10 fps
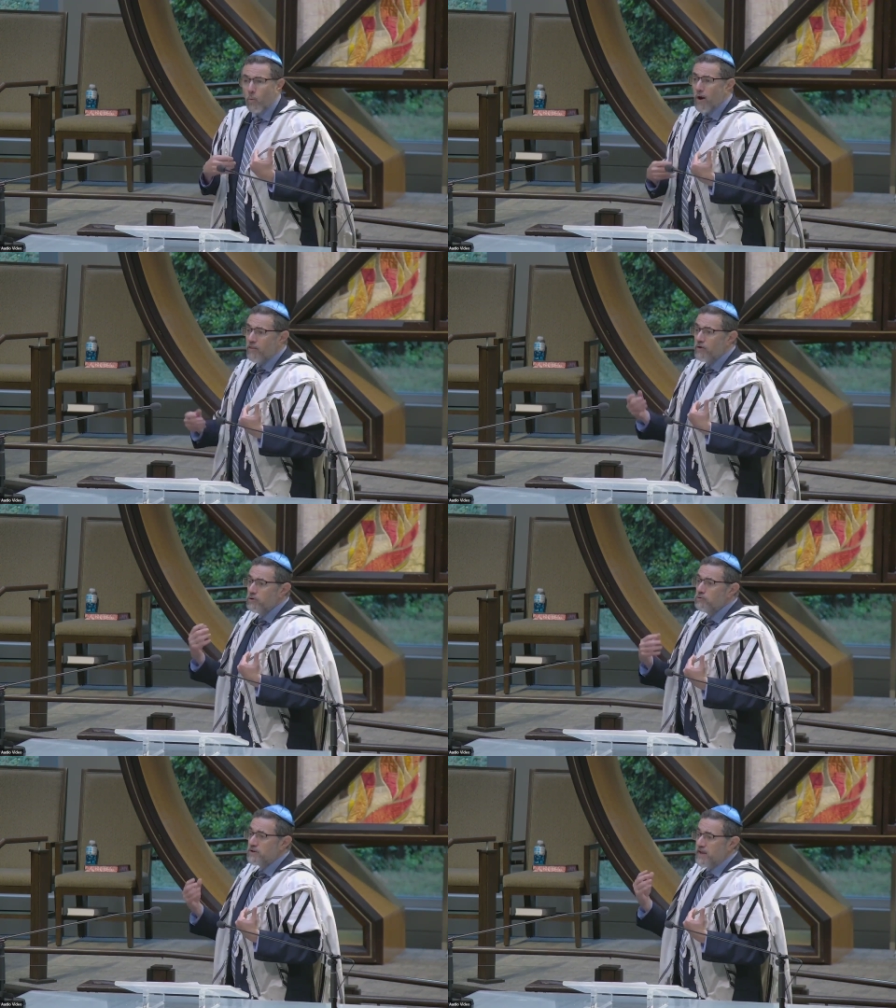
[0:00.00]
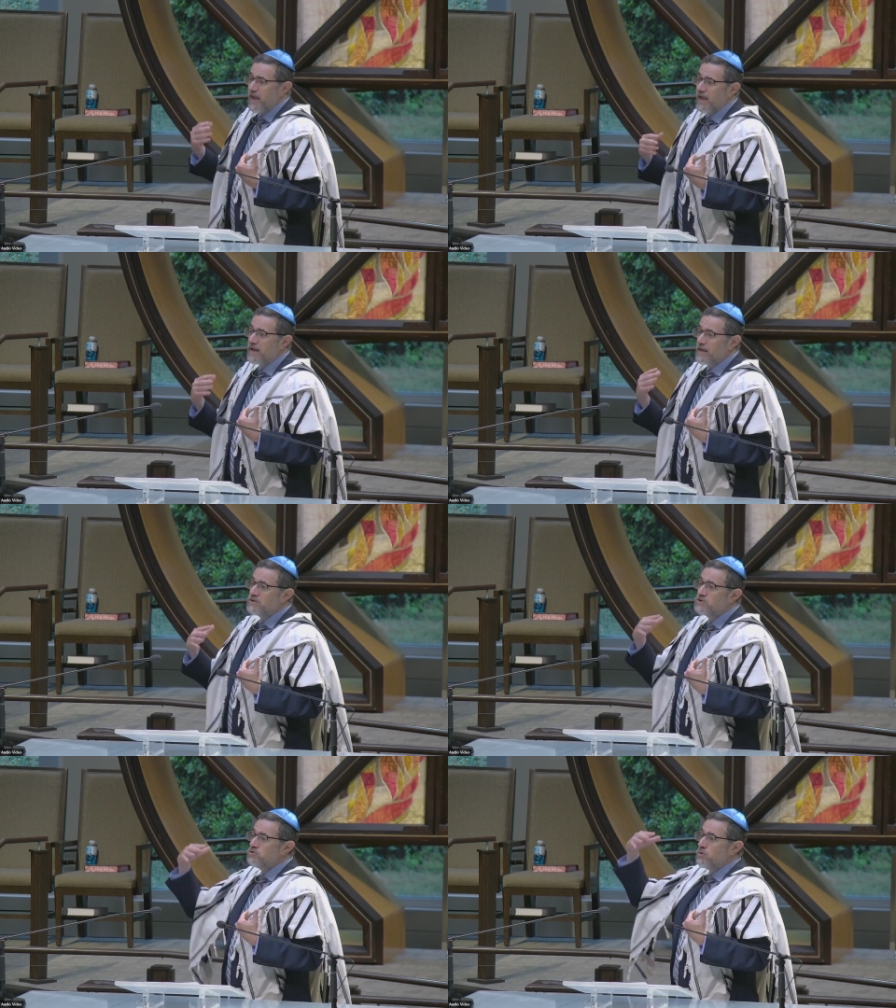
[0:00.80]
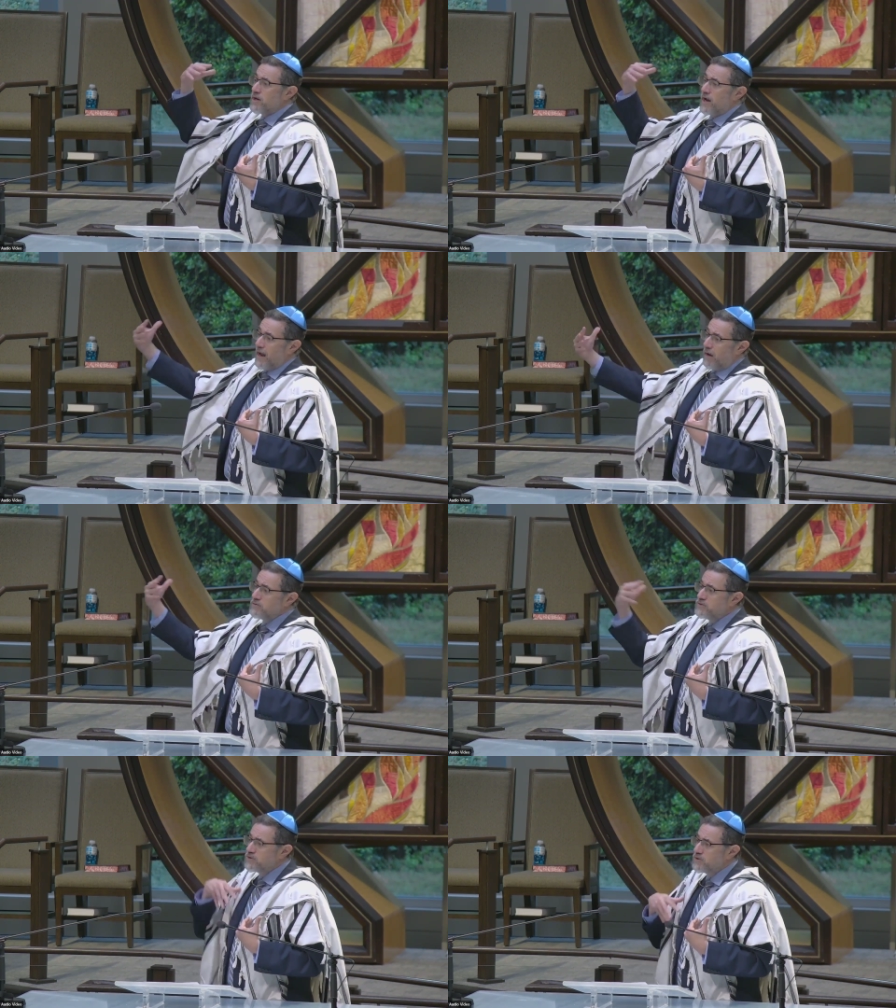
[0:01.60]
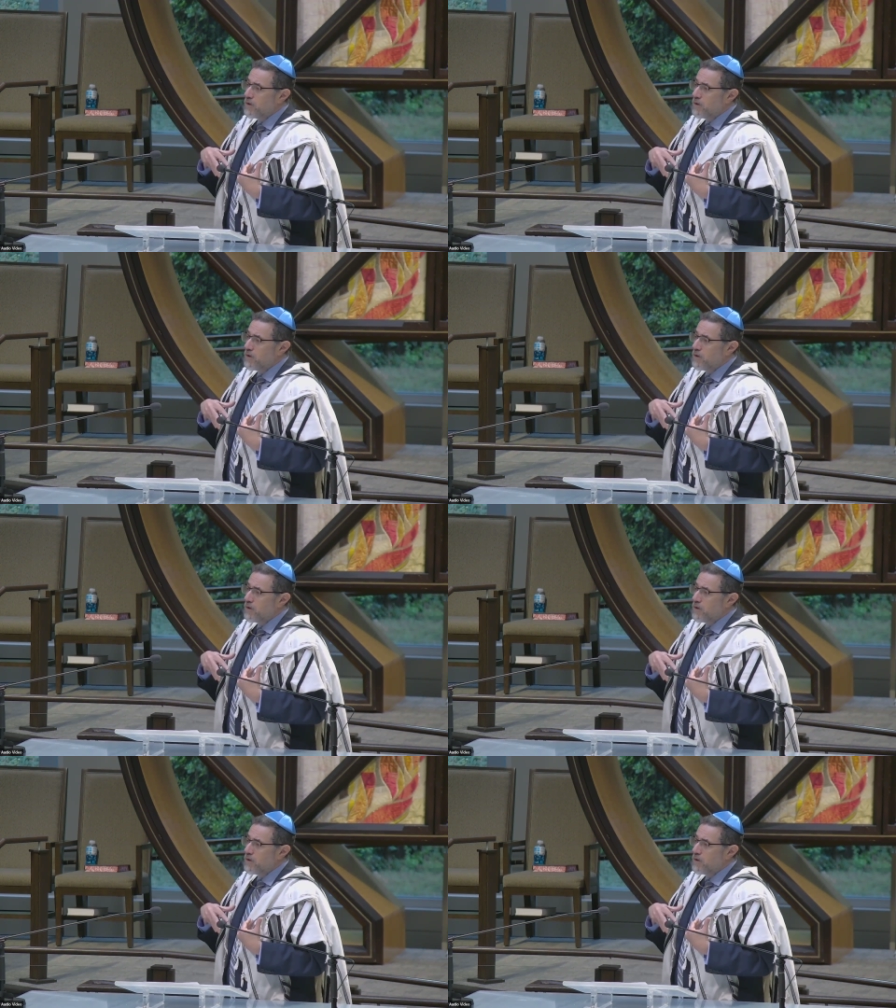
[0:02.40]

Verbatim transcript: whether you take into account